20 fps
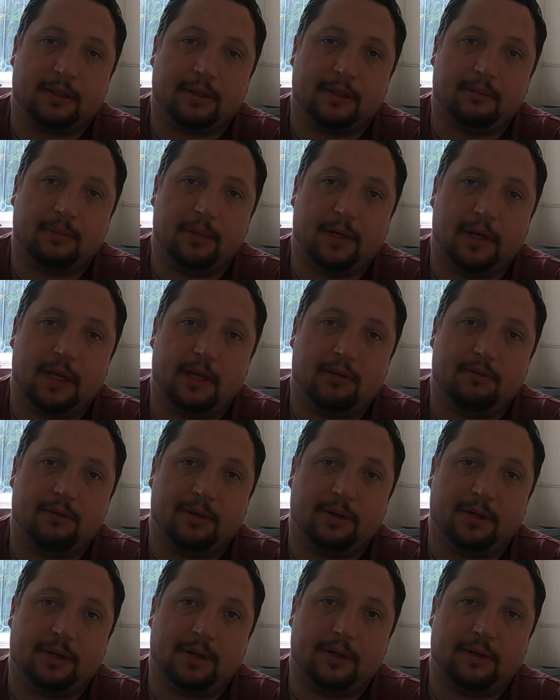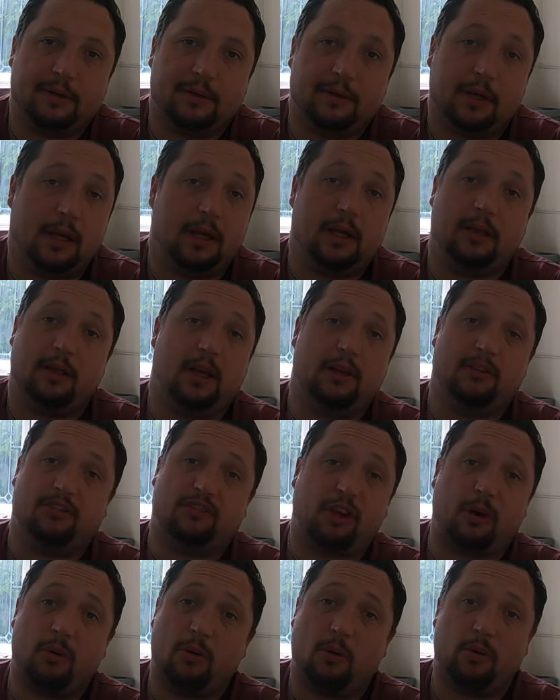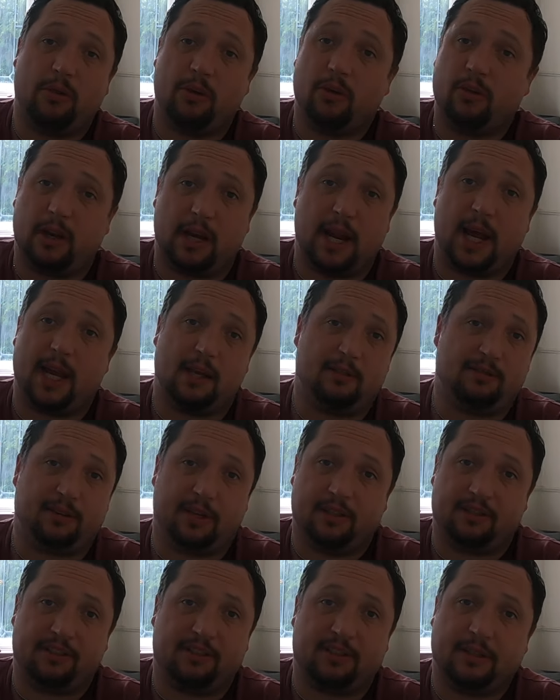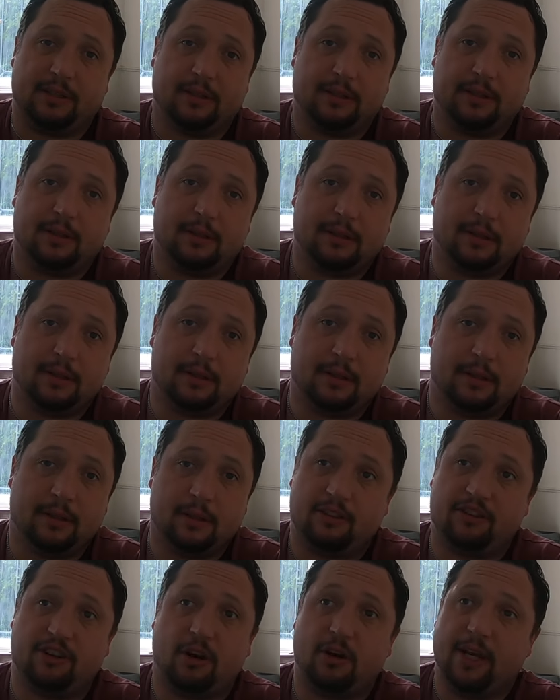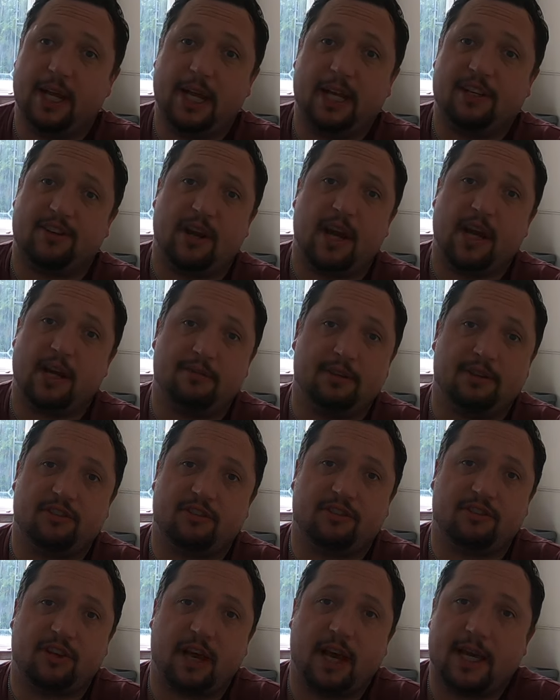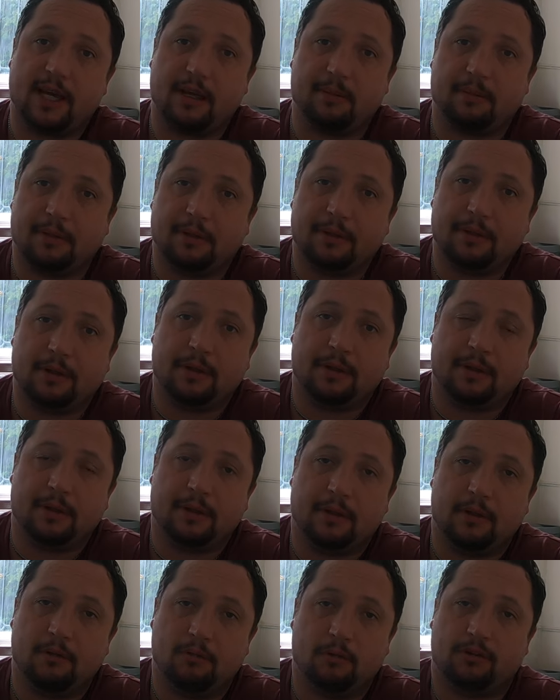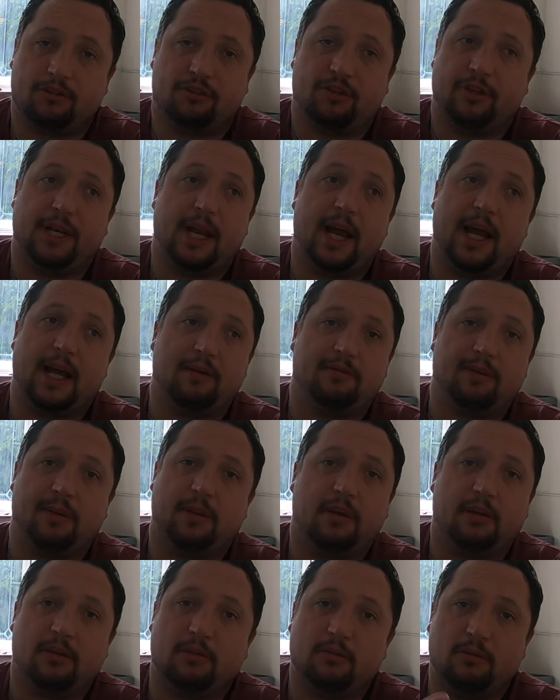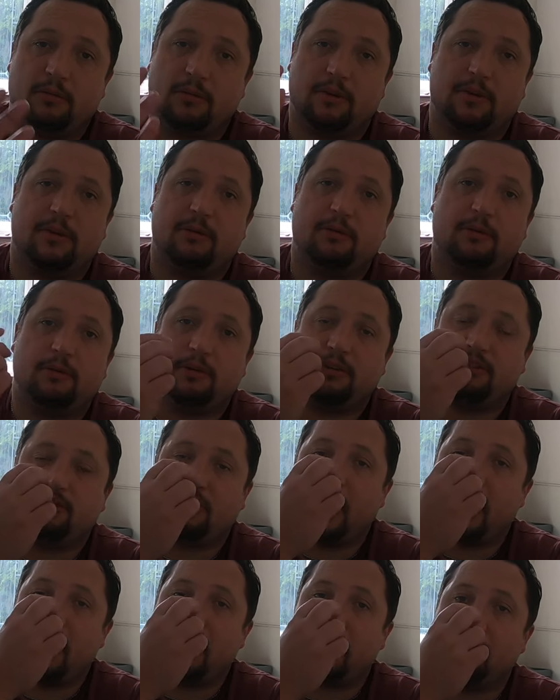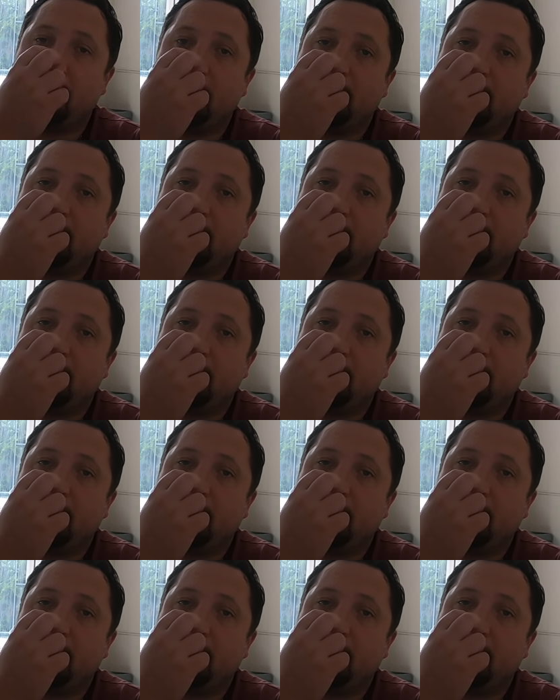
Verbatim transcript: believe it or not, and, and, and so are all the other navies the Chinese Navy is the same. The Russian Navy, they're all, they're all the same.